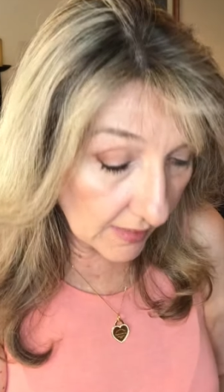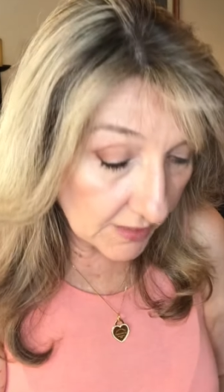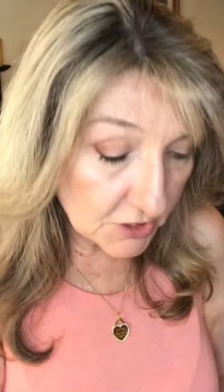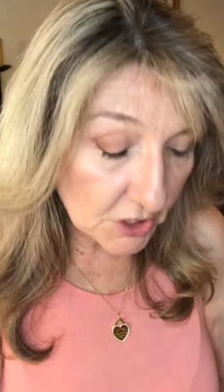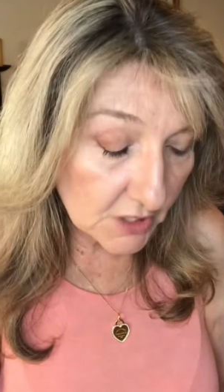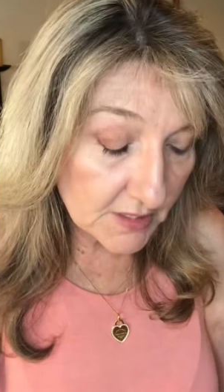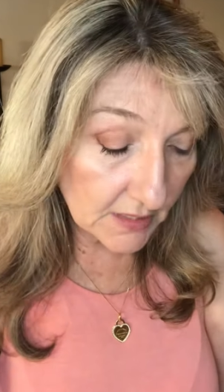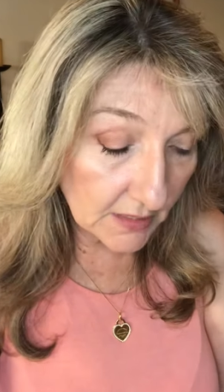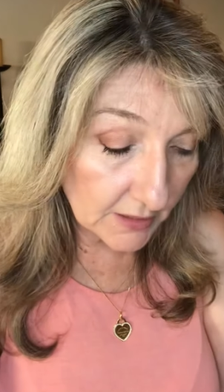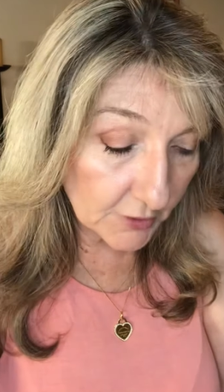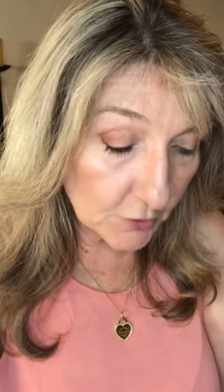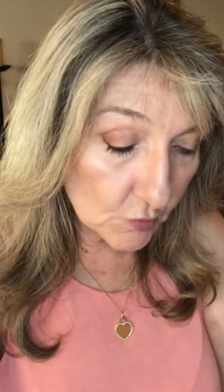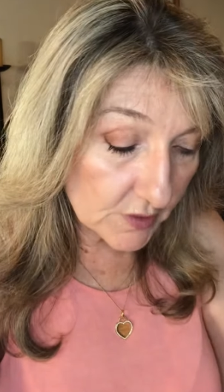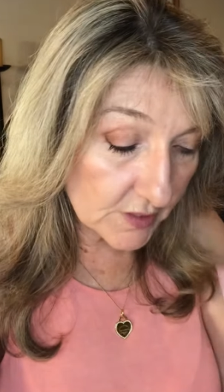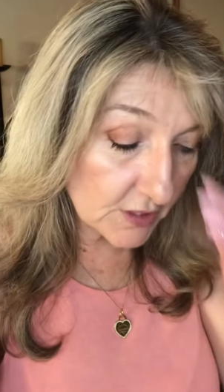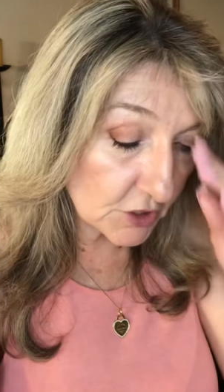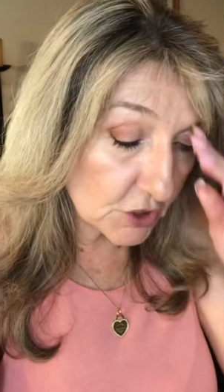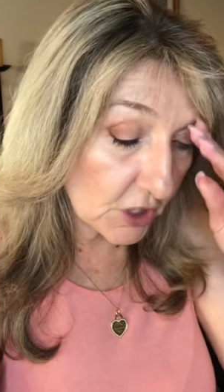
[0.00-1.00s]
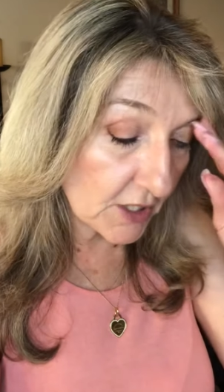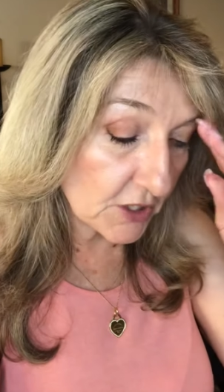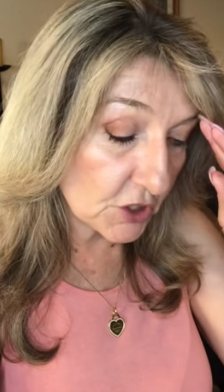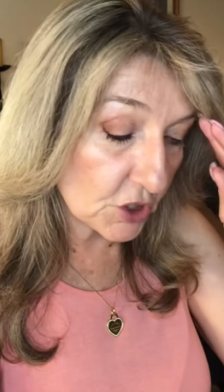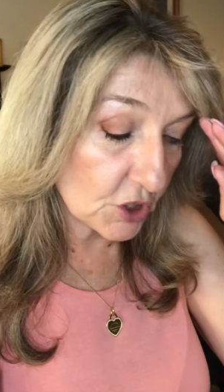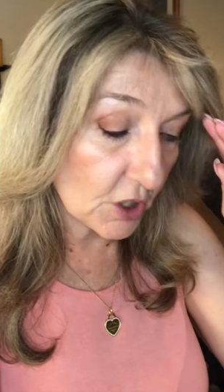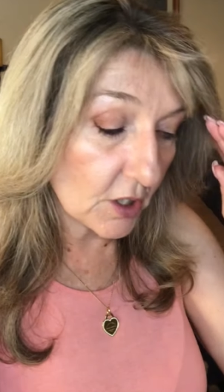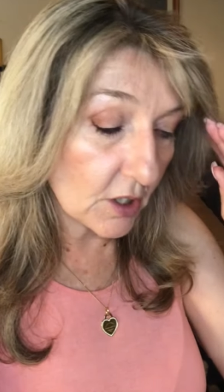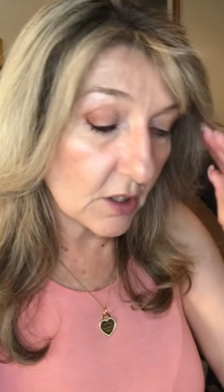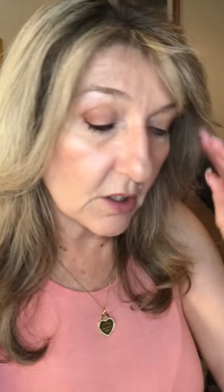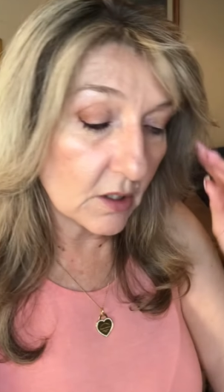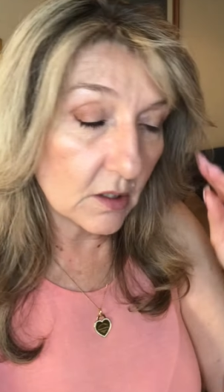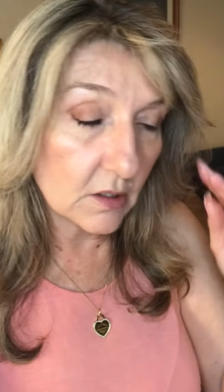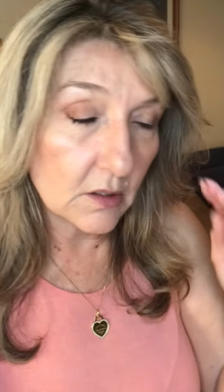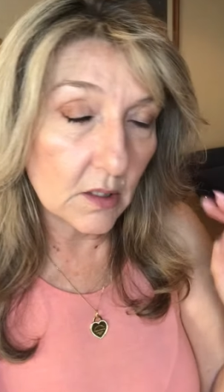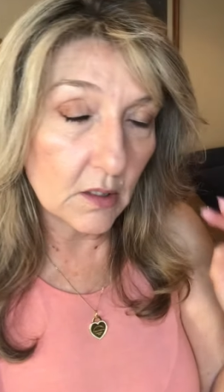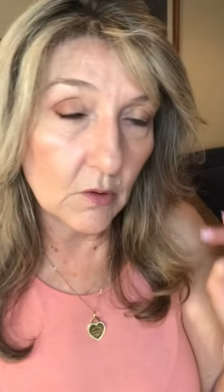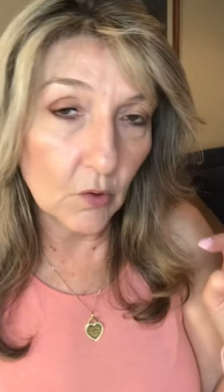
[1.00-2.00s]
Just a little suggestion
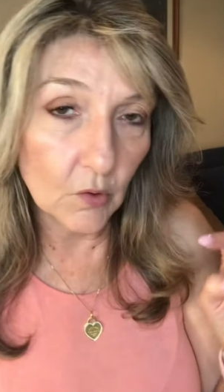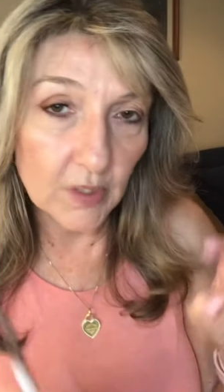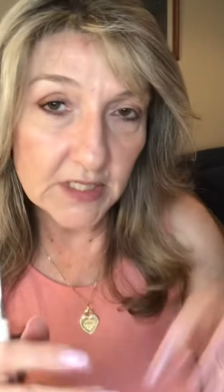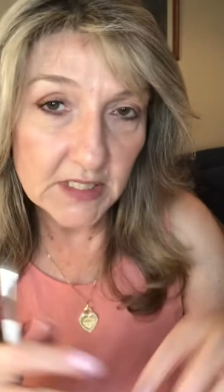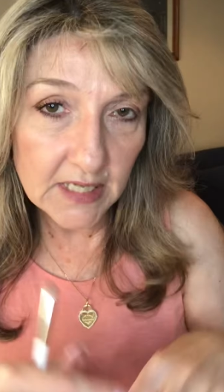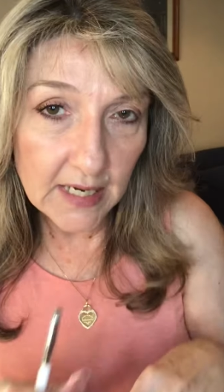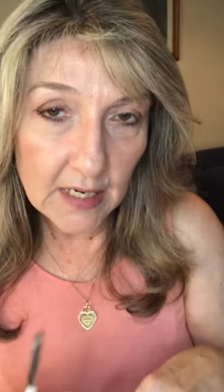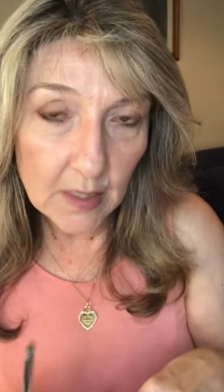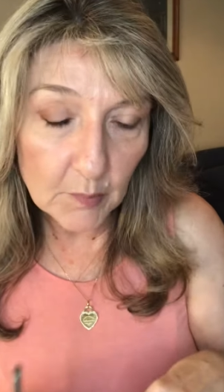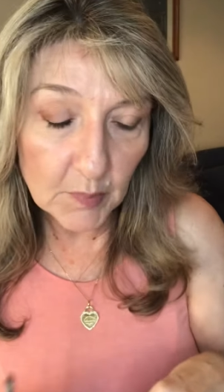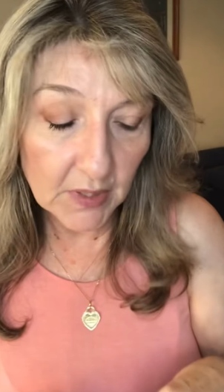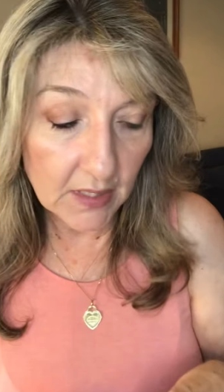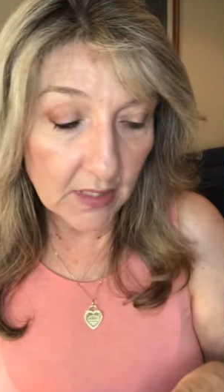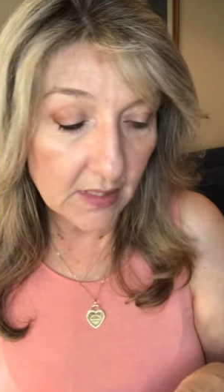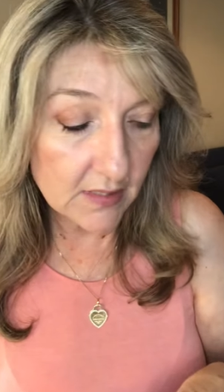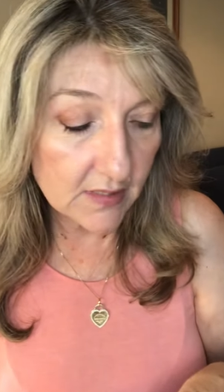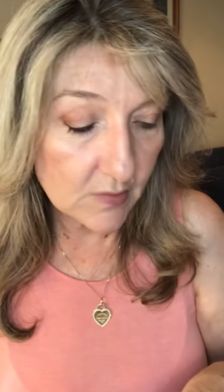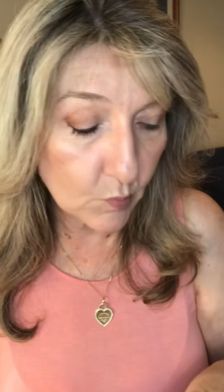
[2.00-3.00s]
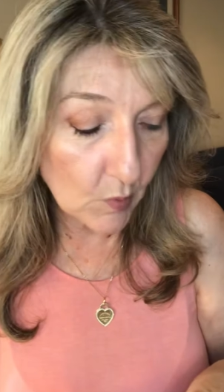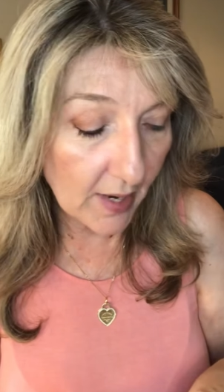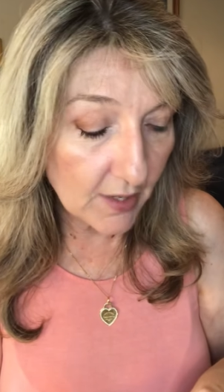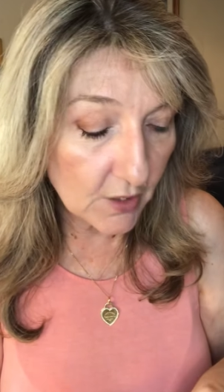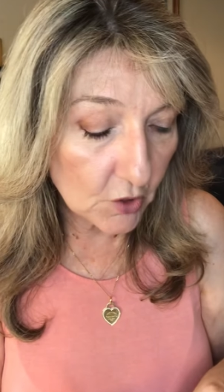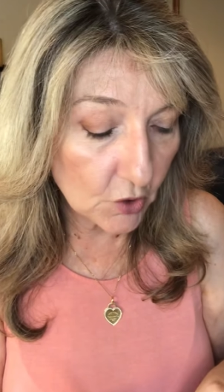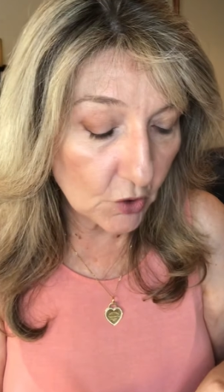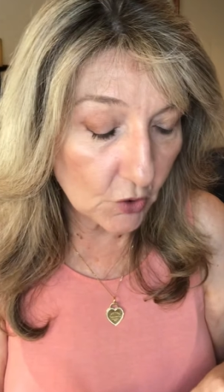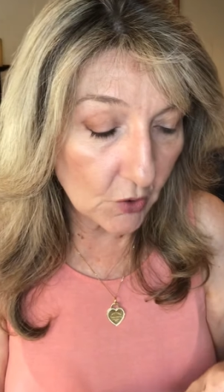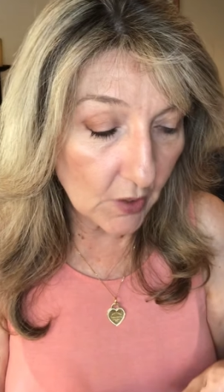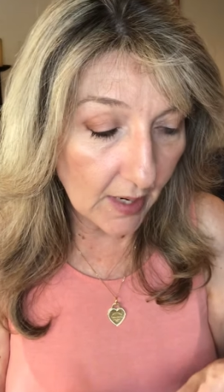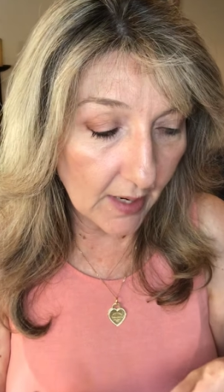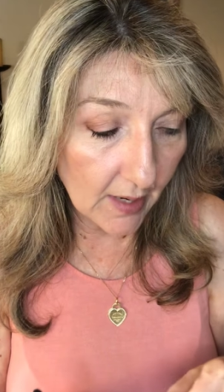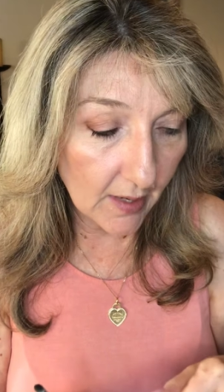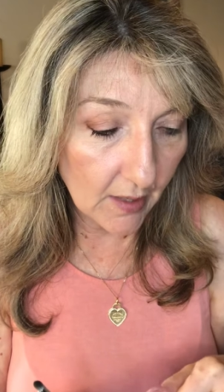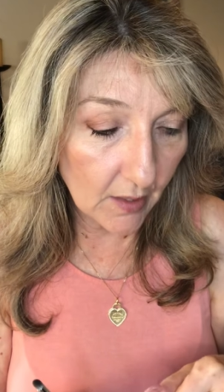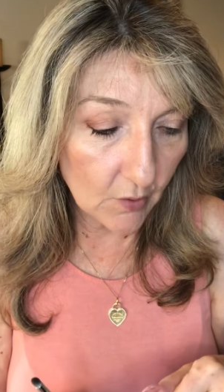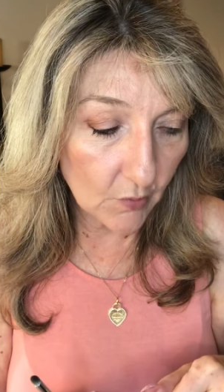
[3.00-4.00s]
or a tip is when you
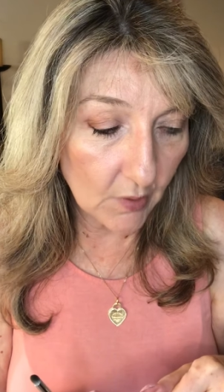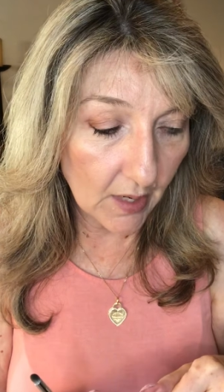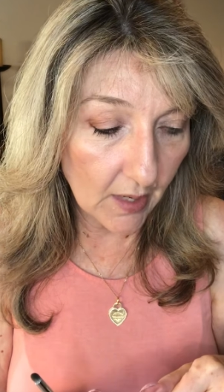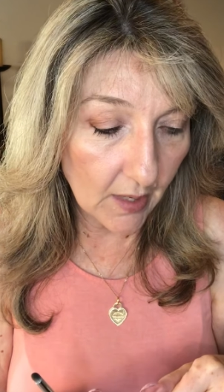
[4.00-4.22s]
are